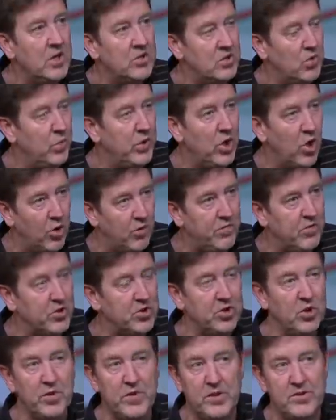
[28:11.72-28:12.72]
so we know for
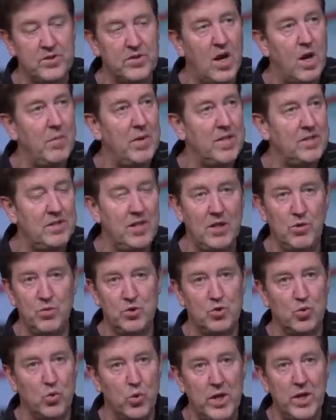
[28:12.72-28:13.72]
sure that Psalm eighteen
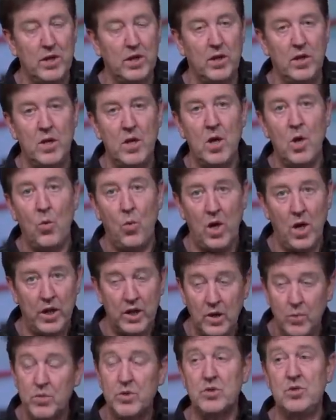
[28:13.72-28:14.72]
was written while
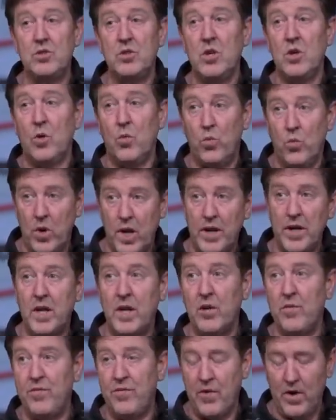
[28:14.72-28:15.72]
he was
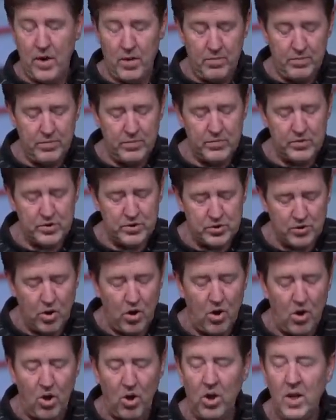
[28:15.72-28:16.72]
running from
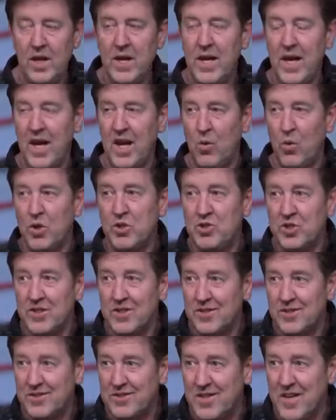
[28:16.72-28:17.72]
Saul, and I want you
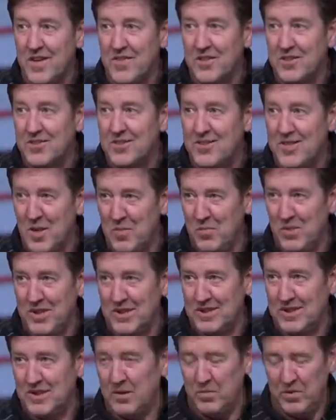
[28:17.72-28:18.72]
to see the
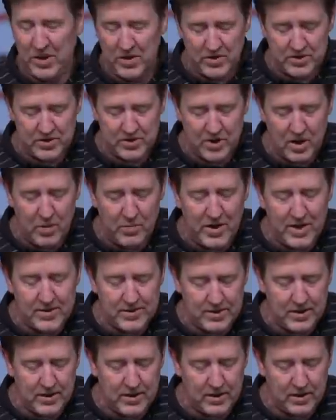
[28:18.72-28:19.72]
symbolism here in Psalm
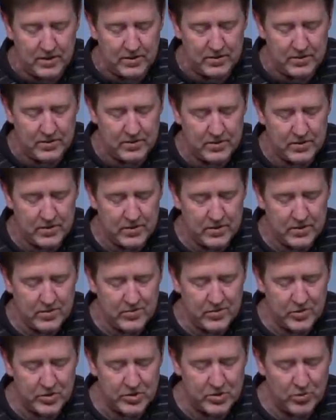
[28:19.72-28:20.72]
eighteen,
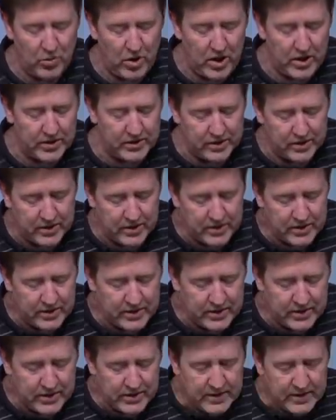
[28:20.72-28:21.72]
verse one.
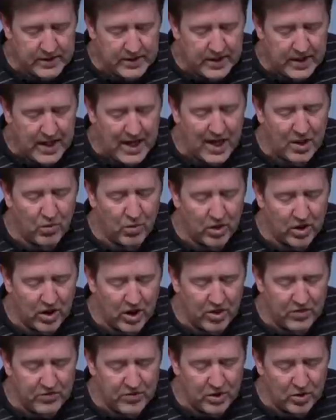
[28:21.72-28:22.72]
I will
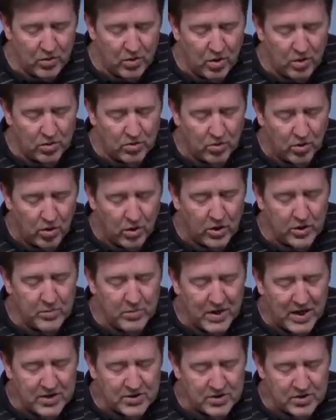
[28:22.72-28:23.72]
love you, O
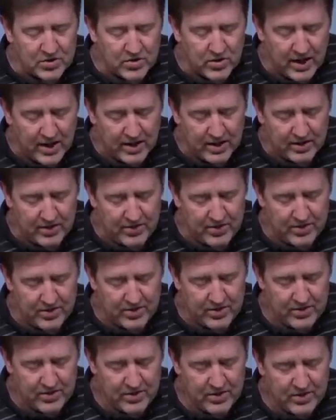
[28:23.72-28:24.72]
Lord, my strength.
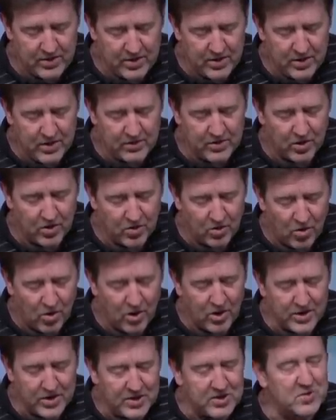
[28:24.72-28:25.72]
The
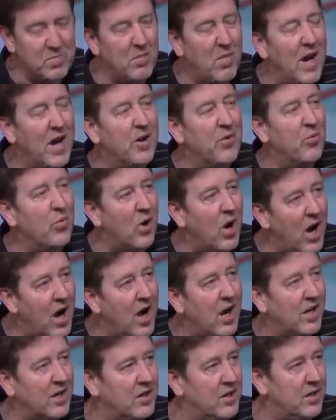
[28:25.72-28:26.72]
Lord is my
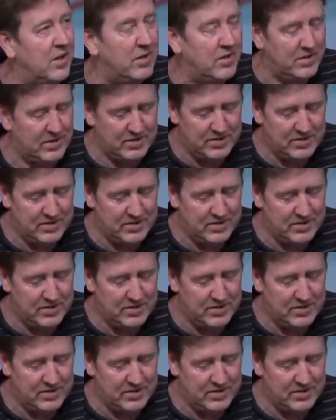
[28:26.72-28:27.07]
rock